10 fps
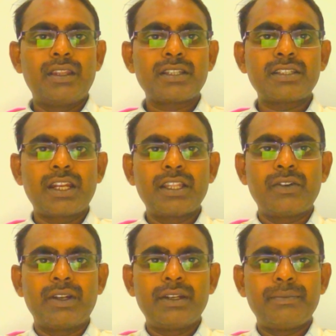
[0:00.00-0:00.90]
Next,
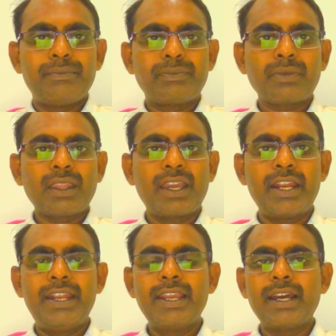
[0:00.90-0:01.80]
another one,
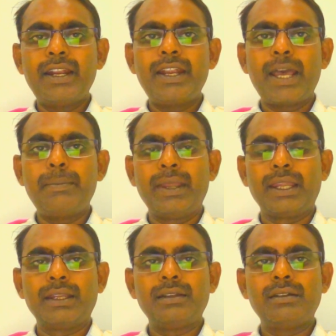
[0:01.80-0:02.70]
eddy current
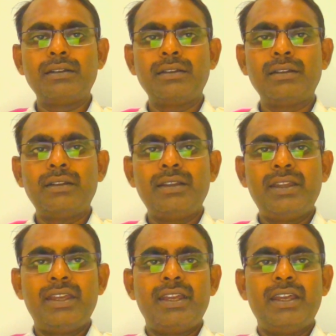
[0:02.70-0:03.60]
damping.
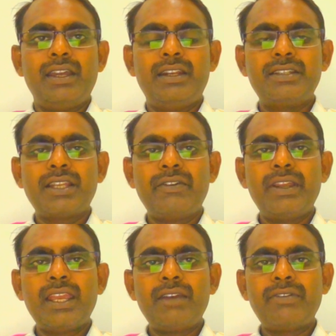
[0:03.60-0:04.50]
It is a
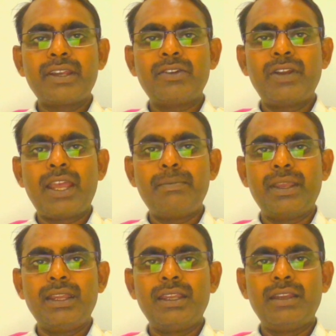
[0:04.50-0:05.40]
very effective
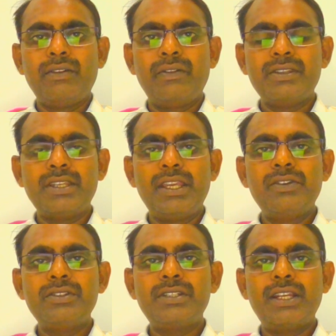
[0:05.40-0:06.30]
damping which
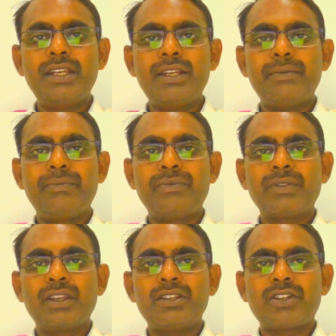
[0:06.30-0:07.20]
used in
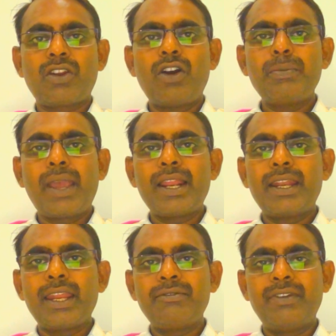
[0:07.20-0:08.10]
strong
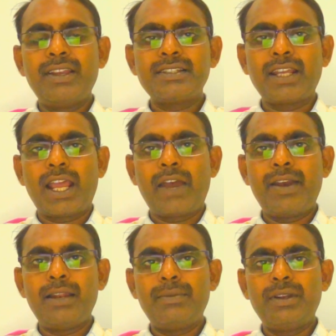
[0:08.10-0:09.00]
magnetic fields are
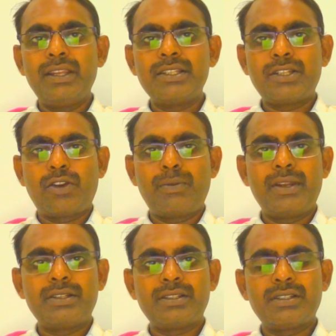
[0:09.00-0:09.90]
available
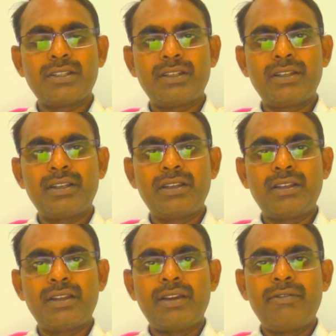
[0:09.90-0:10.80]
instruments.
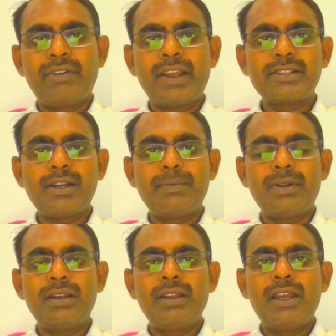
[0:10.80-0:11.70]
For
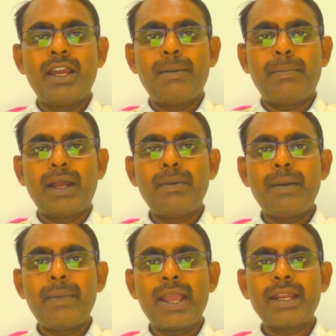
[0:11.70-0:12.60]
example,
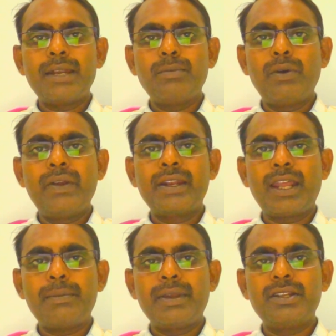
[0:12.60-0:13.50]
permanent magnet
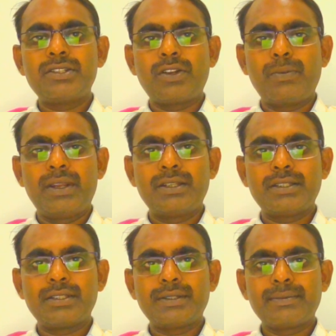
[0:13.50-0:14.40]
moving type
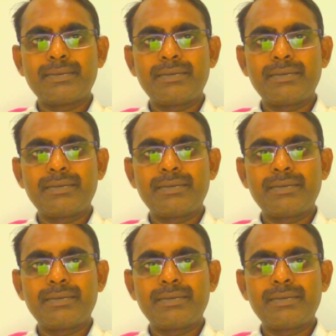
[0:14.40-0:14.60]
instruments.